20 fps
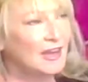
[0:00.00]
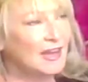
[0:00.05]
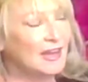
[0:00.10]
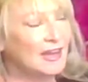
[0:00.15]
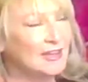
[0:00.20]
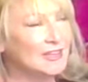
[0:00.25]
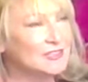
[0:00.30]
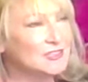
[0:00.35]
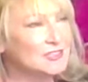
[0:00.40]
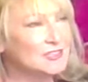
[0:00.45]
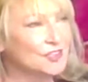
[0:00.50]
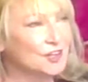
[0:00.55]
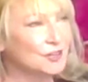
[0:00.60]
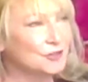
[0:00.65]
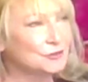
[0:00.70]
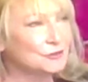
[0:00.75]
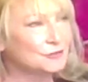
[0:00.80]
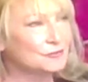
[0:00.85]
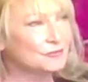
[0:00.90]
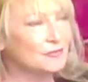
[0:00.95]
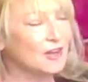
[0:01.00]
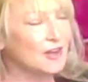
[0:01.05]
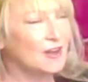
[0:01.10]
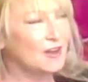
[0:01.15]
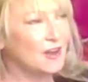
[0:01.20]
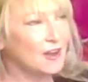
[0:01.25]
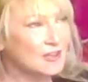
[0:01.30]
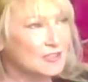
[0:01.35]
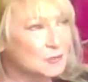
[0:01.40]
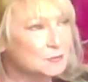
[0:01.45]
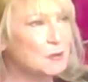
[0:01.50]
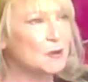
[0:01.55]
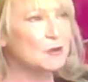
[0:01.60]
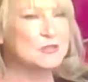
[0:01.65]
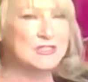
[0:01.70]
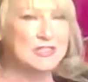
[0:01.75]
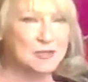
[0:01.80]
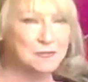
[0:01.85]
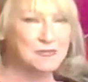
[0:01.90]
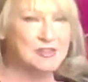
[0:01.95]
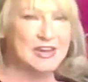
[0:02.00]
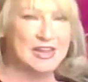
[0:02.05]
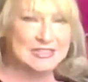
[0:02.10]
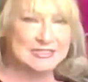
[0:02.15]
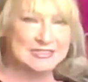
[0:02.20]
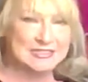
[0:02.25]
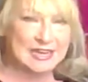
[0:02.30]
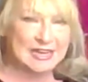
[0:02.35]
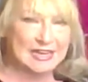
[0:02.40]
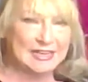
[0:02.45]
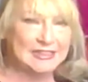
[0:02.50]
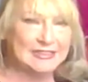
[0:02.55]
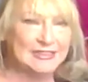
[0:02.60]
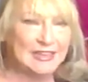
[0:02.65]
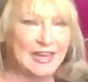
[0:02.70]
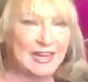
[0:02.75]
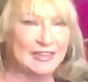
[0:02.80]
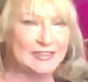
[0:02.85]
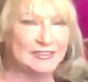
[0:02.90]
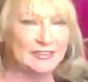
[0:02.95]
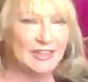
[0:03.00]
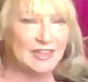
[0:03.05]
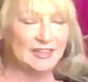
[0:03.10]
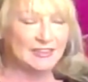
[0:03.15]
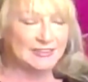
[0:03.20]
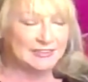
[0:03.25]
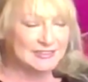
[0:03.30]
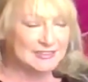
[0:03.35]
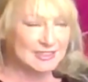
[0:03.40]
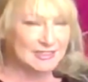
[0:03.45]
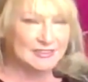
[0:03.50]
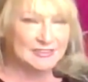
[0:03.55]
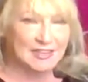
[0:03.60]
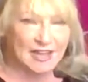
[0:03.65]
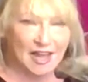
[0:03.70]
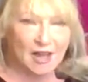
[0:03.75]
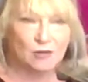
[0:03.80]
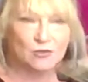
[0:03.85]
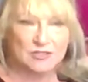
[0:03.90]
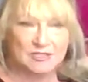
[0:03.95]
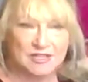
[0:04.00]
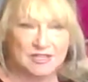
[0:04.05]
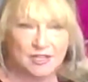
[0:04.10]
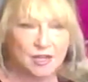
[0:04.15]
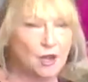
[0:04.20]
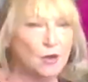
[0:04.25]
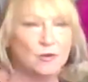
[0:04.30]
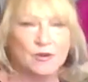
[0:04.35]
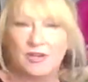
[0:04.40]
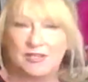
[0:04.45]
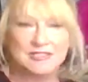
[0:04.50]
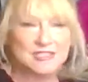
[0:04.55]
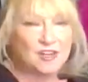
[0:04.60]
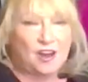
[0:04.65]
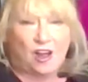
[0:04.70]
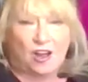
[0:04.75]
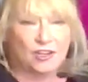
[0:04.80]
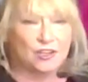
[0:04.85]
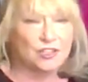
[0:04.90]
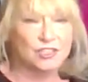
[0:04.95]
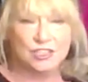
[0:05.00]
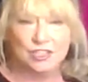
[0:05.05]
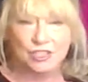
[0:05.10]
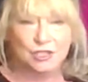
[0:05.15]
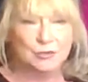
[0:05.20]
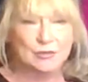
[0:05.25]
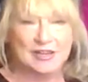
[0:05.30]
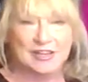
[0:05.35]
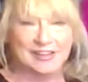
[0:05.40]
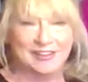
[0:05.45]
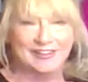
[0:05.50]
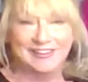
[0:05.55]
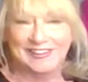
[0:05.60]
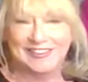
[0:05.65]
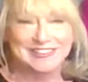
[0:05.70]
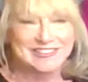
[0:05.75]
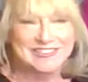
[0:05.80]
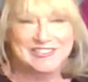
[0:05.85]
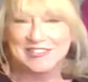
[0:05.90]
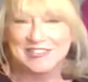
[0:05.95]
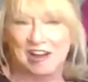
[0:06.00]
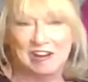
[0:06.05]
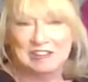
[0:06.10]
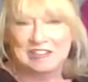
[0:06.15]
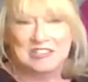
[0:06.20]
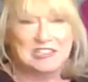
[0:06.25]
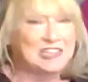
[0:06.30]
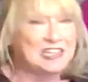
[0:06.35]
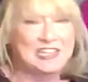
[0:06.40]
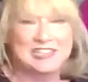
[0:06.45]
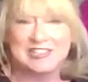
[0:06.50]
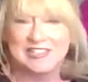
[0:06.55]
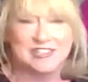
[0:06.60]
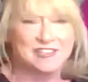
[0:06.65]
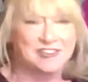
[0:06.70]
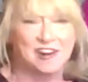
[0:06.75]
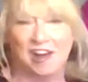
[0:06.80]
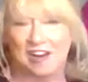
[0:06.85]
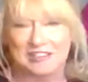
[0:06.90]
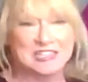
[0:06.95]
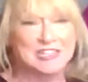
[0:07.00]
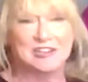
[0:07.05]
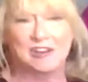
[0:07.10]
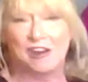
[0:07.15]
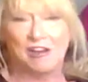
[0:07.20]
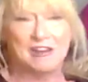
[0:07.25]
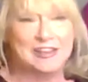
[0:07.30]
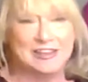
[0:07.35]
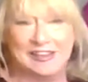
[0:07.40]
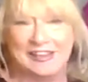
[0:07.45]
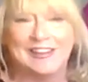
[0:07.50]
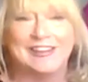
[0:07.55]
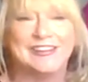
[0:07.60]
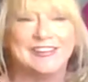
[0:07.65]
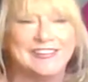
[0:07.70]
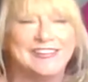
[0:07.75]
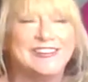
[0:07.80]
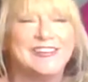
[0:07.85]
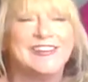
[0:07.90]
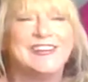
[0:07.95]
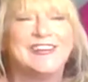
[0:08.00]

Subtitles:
And so I spoke to him the next day, and he said, how did it go? And I said, I couldn't do it. I didn't like it.